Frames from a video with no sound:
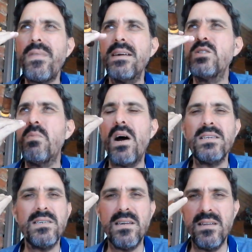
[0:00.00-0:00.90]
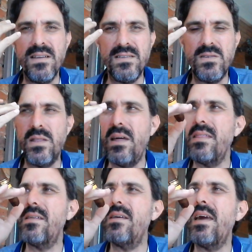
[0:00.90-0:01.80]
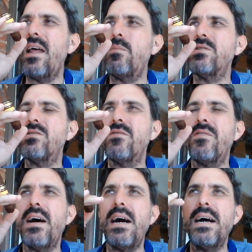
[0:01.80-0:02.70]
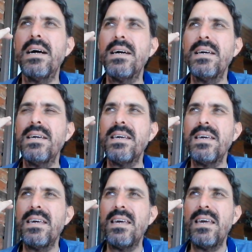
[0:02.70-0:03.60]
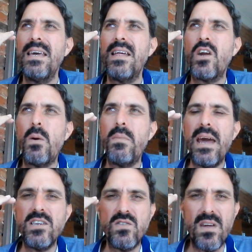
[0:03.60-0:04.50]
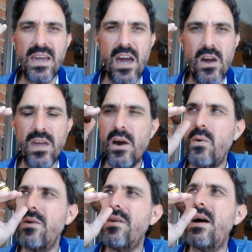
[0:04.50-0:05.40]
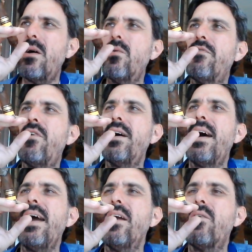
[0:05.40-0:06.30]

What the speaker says: spicy, and there's the elements of the combination of that cocoa and refined hay and